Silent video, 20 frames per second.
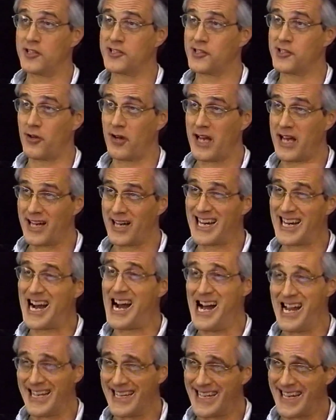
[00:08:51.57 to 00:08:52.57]
So I had a
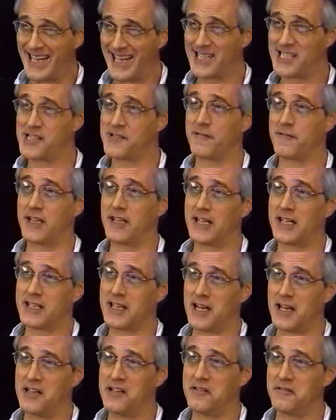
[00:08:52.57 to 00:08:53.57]
context for that
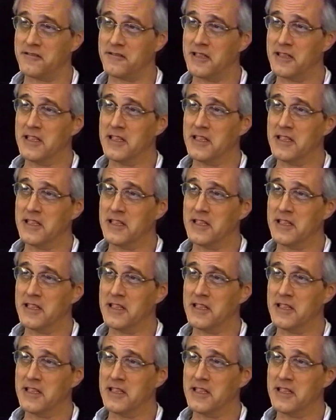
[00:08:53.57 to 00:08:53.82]
kind of